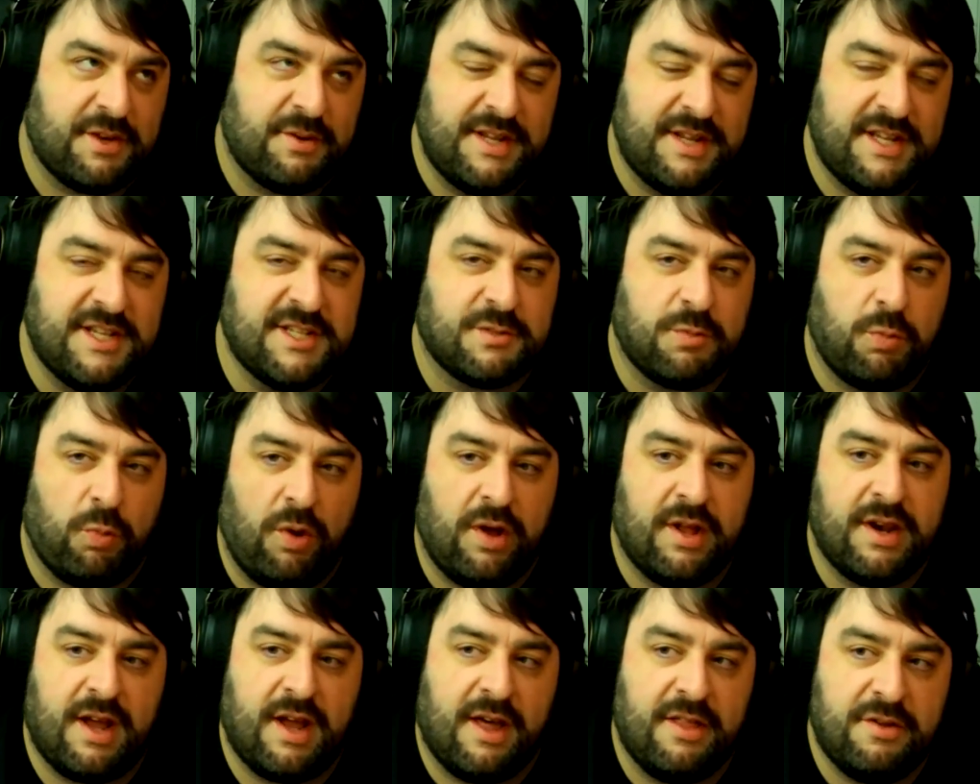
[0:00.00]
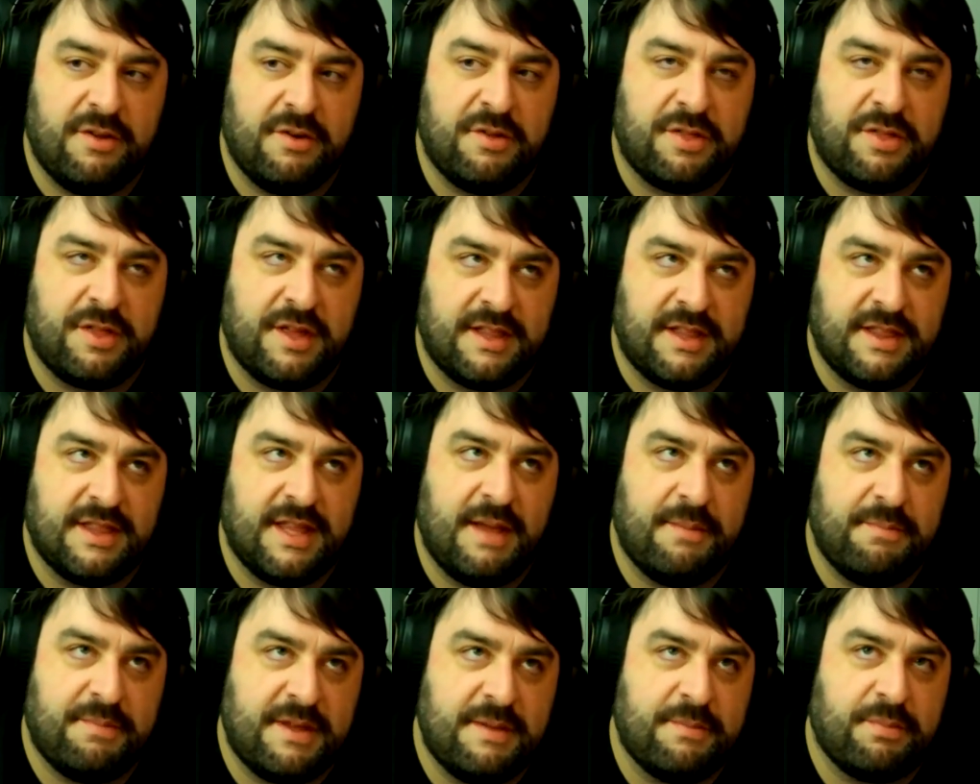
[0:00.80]
There is one other
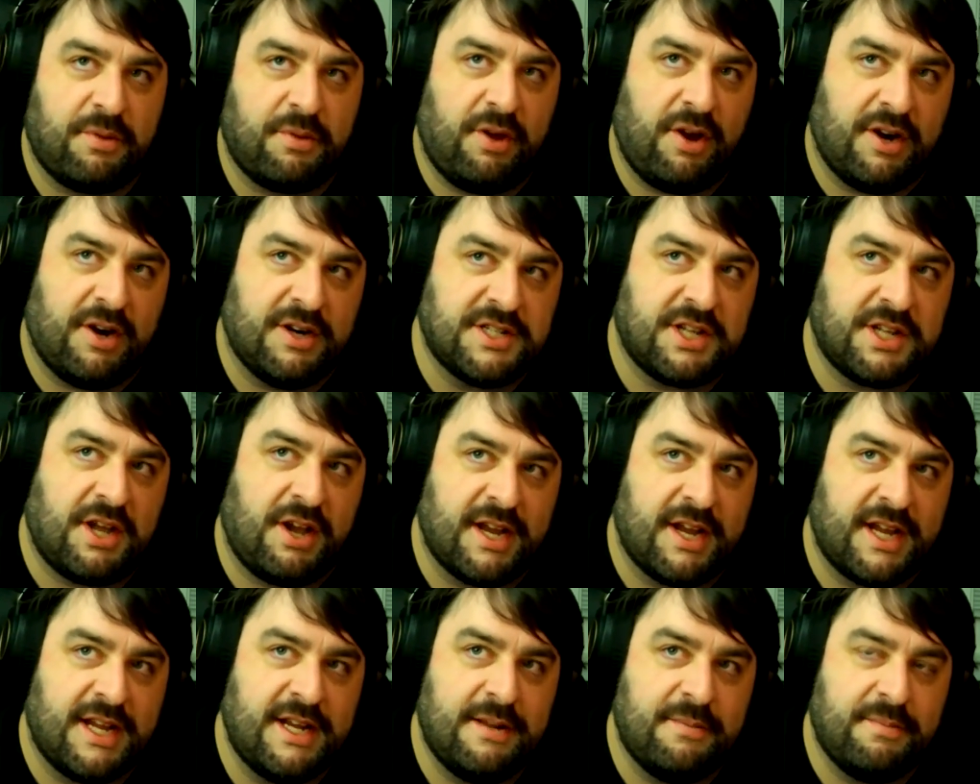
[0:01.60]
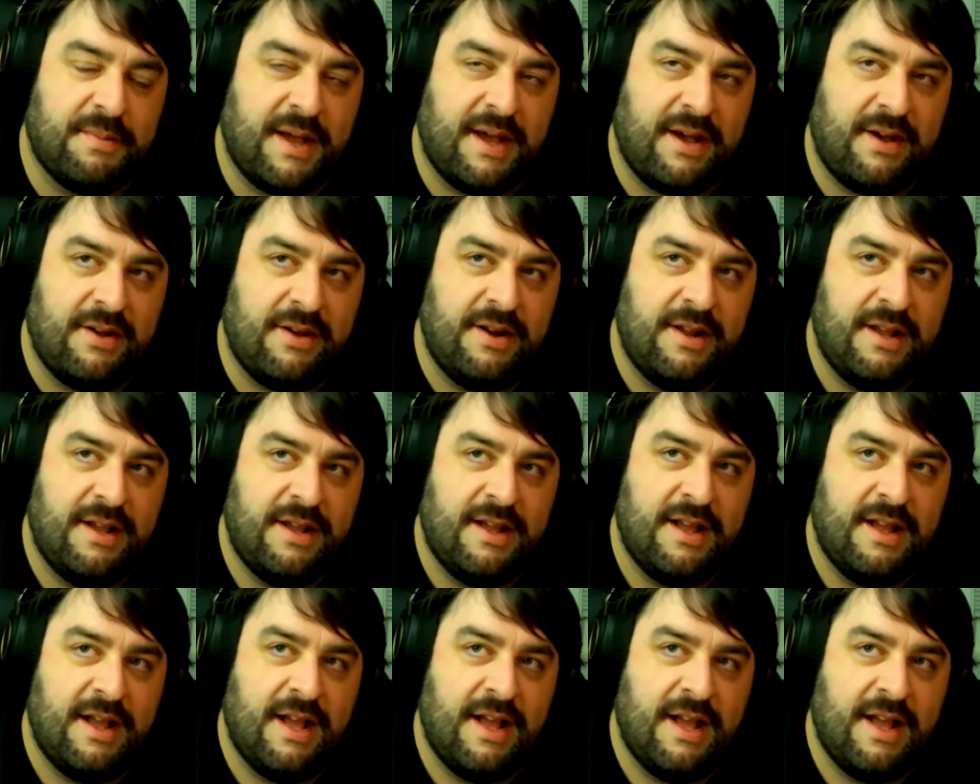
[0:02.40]
thing that people are talking about.